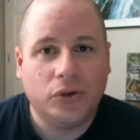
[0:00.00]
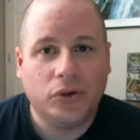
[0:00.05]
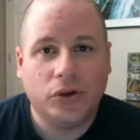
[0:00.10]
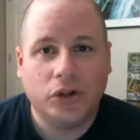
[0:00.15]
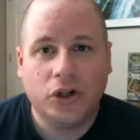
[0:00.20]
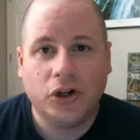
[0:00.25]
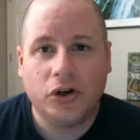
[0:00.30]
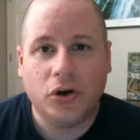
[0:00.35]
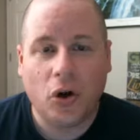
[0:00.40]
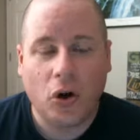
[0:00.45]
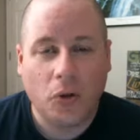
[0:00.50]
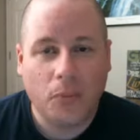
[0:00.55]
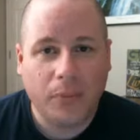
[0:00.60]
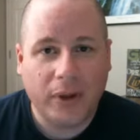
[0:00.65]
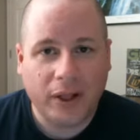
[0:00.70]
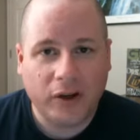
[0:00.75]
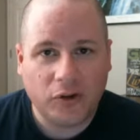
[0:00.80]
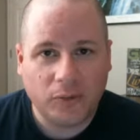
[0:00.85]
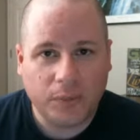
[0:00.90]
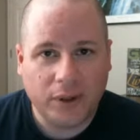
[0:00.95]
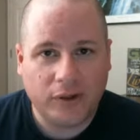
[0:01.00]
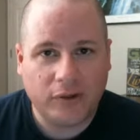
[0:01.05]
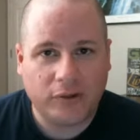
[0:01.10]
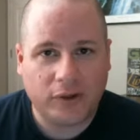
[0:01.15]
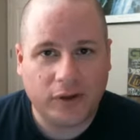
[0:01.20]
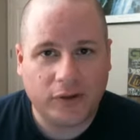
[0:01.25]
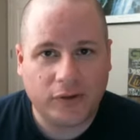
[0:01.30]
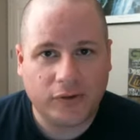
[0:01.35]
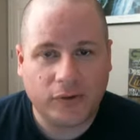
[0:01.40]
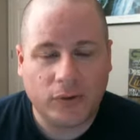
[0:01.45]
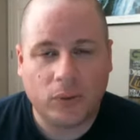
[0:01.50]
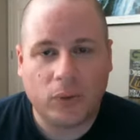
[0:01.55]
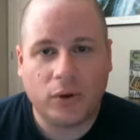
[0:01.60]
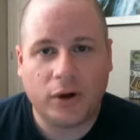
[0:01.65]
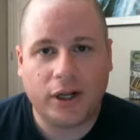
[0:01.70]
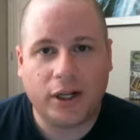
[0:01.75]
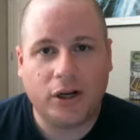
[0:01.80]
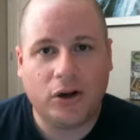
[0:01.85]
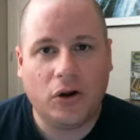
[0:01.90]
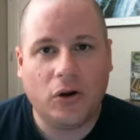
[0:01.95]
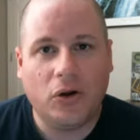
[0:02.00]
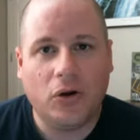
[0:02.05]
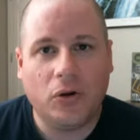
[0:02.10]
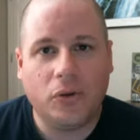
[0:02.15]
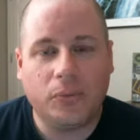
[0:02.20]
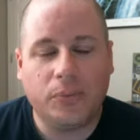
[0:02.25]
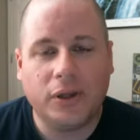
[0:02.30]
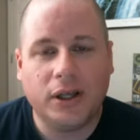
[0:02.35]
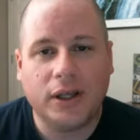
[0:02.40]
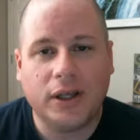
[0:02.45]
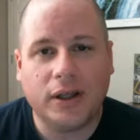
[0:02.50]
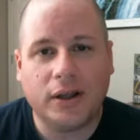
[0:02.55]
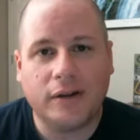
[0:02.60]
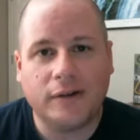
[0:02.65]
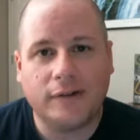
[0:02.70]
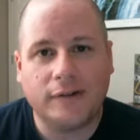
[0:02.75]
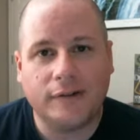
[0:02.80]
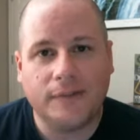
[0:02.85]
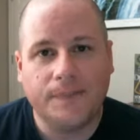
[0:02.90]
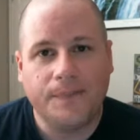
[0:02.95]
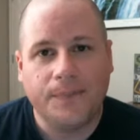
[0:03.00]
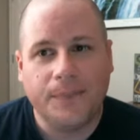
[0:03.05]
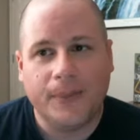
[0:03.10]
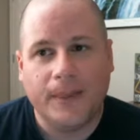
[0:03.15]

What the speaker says: your home-based business for working at home, because